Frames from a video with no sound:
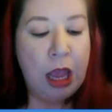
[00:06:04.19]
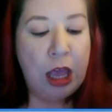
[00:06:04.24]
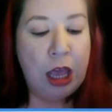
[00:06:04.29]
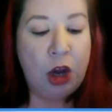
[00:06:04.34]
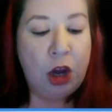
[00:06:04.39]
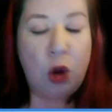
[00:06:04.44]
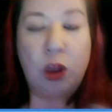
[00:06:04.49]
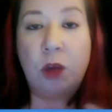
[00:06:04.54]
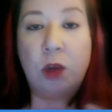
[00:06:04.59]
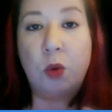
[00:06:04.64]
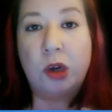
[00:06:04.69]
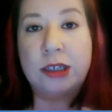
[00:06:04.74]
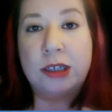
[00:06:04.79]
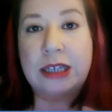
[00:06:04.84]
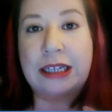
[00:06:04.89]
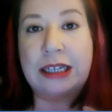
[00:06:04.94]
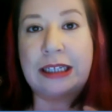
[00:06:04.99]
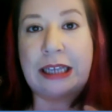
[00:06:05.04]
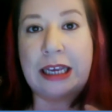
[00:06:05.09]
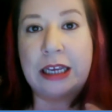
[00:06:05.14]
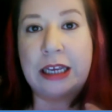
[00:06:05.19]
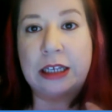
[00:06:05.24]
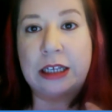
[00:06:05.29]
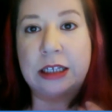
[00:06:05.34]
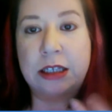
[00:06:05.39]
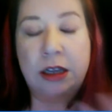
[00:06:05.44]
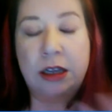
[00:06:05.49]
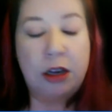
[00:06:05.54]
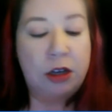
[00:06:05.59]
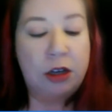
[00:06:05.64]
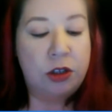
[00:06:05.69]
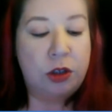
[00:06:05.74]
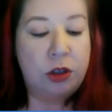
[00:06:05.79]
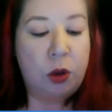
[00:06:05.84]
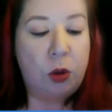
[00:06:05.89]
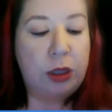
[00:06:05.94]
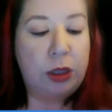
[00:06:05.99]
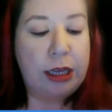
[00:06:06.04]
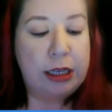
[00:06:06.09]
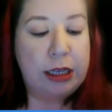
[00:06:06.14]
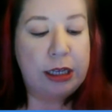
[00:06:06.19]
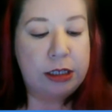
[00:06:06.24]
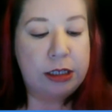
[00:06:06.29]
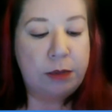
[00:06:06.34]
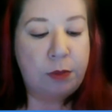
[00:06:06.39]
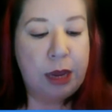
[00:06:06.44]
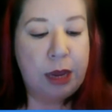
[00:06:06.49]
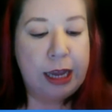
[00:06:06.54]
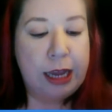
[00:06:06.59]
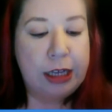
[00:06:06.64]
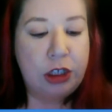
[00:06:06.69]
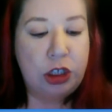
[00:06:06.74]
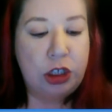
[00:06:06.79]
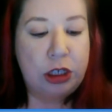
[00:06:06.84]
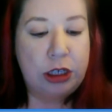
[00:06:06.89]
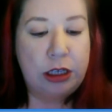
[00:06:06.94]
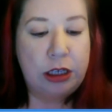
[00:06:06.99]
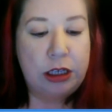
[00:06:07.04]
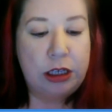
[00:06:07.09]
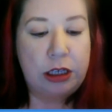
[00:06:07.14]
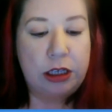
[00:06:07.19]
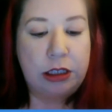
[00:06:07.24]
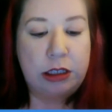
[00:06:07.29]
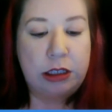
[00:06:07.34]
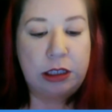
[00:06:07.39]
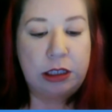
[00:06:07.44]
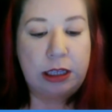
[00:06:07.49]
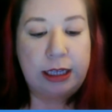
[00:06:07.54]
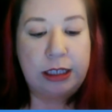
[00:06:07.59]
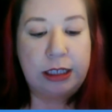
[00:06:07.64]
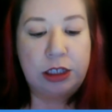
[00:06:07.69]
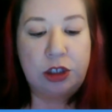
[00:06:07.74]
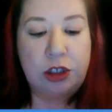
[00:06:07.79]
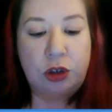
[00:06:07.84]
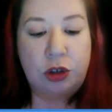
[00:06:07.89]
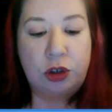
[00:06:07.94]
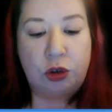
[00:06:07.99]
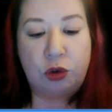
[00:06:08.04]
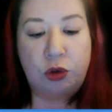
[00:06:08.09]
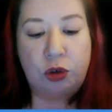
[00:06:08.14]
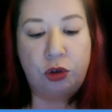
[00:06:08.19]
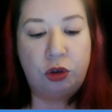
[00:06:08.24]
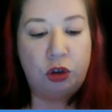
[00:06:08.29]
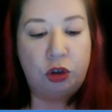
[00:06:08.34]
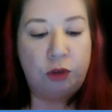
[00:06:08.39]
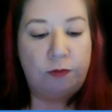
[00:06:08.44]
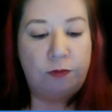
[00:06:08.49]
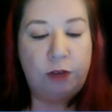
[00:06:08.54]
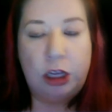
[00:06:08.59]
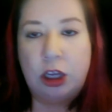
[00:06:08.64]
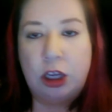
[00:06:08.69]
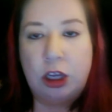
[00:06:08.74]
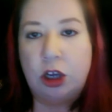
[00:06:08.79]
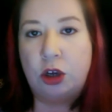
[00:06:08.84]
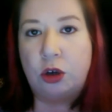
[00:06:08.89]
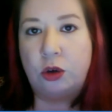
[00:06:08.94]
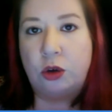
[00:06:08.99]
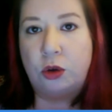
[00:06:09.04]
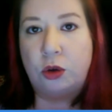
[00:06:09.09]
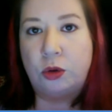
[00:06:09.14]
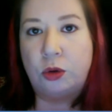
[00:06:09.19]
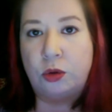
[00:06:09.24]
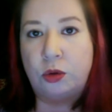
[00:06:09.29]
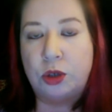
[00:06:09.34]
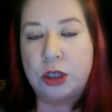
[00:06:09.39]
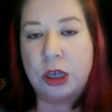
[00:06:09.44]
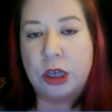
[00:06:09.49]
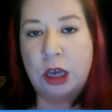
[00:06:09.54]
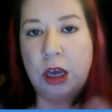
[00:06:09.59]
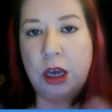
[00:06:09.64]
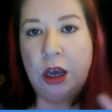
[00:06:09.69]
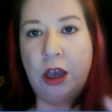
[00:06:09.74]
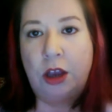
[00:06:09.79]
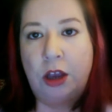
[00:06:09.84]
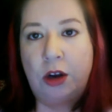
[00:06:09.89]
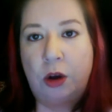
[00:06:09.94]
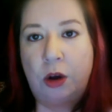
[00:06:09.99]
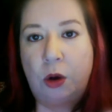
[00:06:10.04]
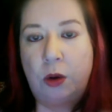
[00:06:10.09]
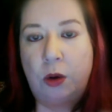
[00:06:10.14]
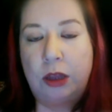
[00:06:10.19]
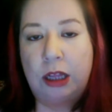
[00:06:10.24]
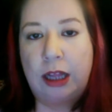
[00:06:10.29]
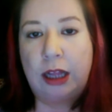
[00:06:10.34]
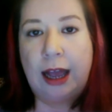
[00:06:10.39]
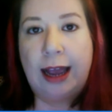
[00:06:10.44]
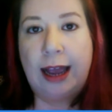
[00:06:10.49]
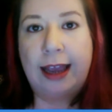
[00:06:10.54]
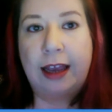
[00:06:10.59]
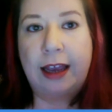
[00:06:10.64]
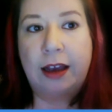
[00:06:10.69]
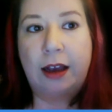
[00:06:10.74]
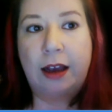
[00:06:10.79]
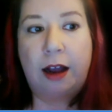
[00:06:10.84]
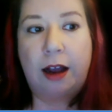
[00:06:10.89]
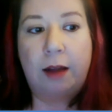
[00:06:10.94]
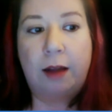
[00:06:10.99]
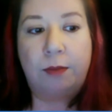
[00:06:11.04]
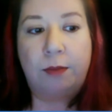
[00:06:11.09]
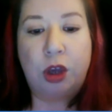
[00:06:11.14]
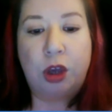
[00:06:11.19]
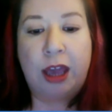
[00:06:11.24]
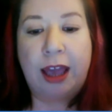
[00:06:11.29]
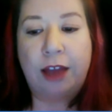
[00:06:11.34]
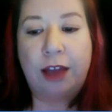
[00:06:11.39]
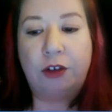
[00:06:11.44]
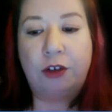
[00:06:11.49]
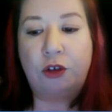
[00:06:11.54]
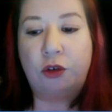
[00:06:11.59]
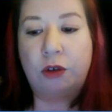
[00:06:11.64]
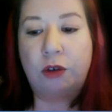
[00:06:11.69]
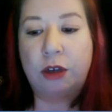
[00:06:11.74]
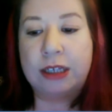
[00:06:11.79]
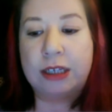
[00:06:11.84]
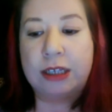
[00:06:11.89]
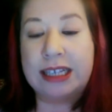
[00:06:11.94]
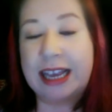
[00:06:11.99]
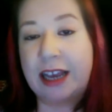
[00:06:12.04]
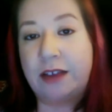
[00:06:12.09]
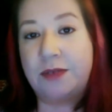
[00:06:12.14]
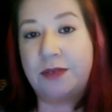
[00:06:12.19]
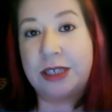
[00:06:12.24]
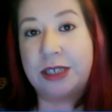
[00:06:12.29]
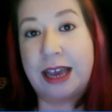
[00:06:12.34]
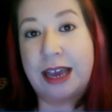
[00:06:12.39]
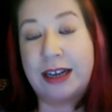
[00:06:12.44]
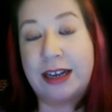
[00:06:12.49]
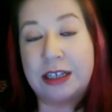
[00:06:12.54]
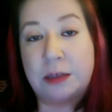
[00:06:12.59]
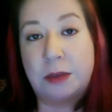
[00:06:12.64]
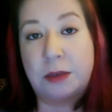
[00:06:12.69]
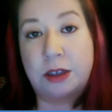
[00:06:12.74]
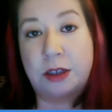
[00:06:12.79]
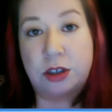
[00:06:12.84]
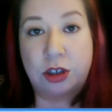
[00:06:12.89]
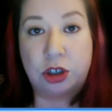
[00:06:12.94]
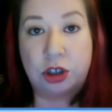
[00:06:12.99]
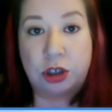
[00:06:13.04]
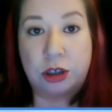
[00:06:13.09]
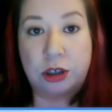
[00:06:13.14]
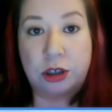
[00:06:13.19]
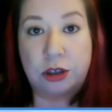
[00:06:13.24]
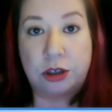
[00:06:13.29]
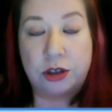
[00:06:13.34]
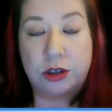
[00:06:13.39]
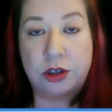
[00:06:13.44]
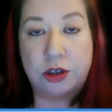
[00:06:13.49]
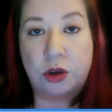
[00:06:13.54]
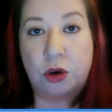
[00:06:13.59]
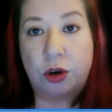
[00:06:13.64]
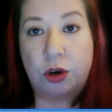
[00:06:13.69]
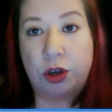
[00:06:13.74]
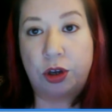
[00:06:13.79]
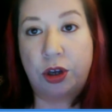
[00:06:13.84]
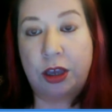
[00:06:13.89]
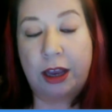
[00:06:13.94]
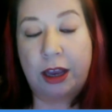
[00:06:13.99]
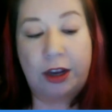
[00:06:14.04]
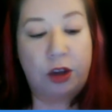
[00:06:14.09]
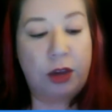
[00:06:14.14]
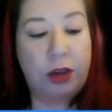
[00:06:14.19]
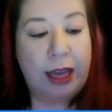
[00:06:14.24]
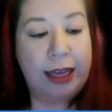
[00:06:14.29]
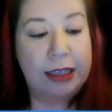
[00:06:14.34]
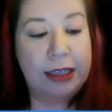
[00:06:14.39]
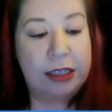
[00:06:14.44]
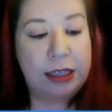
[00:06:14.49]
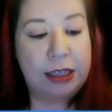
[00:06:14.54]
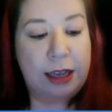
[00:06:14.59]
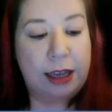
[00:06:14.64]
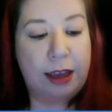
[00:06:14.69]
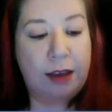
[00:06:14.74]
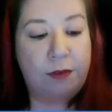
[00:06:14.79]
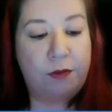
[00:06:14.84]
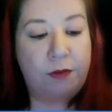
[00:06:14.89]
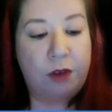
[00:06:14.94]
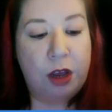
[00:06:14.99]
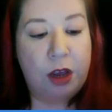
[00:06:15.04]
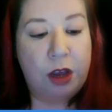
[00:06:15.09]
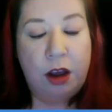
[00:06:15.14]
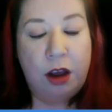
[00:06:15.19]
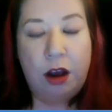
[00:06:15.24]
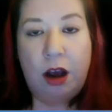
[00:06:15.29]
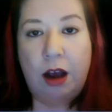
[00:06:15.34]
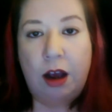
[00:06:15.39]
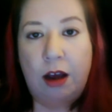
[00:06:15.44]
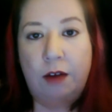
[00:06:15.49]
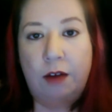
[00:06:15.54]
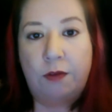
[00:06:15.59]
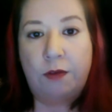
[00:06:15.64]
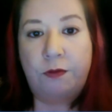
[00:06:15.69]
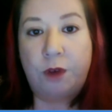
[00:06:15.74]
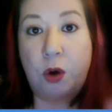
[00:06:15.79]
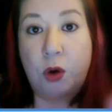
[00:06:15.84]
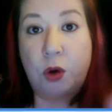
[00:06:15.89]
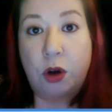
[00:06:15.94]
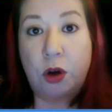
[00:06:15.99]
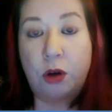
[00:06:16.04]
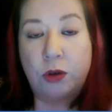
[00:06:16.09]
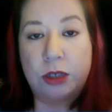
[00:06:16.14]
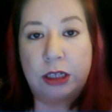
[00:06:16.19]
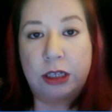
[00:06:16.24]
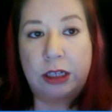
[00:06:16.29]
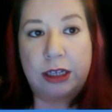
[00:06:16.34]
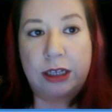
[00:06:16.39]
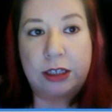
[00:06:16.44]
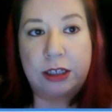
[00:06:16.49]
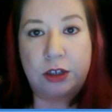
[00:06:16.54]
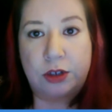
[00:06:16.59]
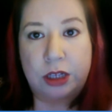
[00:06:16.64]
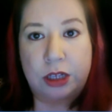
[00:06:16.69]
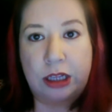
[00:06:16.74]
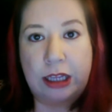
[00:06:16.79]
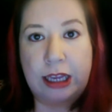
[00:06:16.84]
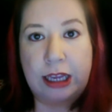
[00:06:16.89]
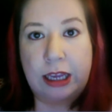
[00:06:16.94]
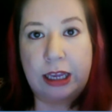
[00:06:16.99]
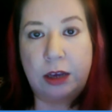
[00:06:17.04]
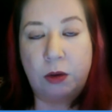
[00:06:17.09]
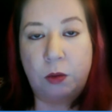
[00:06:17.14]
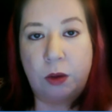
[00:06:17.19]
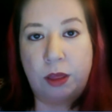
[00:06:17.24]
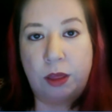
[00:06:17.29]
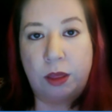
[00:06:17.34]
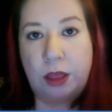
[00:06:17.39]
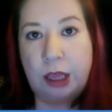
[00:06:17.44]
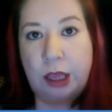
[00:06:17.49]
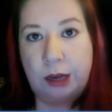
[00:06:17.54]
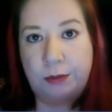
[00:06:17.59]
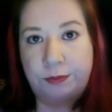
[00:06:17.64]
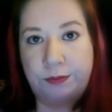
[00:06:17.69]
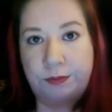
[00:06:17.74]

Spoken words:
It only works on links, so links to pages, links to YouTube videos, and the like. You can't save status messages, and you can't save photos unless there's a link with it.